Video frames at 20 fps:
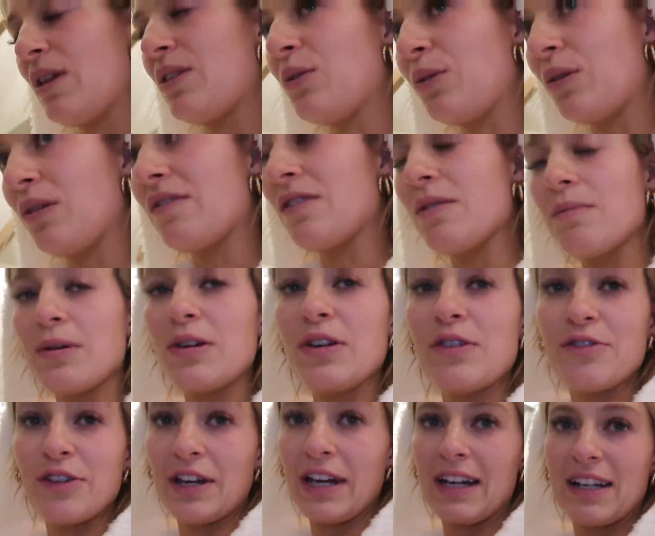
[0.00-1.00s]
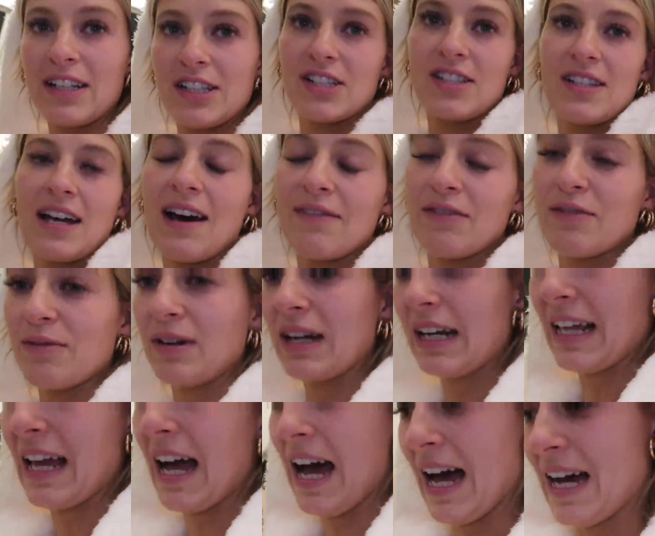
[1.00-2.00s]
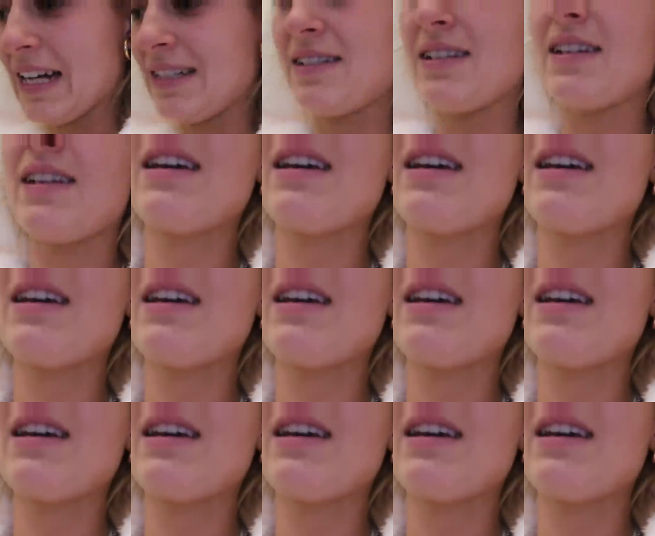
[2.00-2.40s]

with all of the moving, I just haven't really had